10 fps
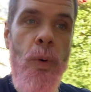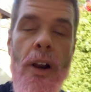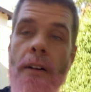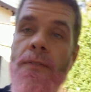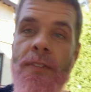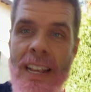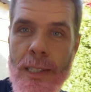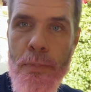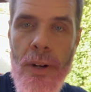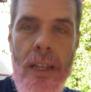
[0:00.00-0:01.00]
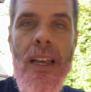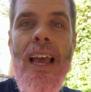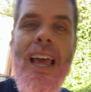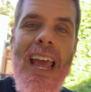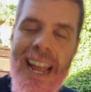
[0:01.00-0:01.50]
We are on Facebook,
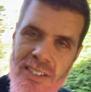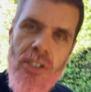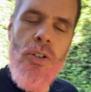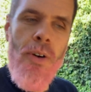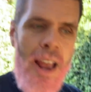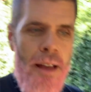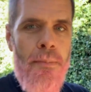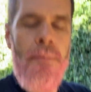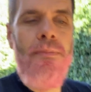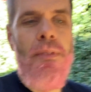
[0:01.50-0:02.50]
Instagram,